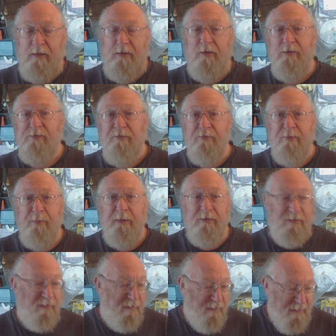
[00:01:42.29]
Loads of
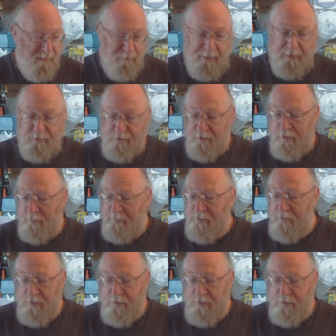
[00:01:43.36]
information in there about sharpening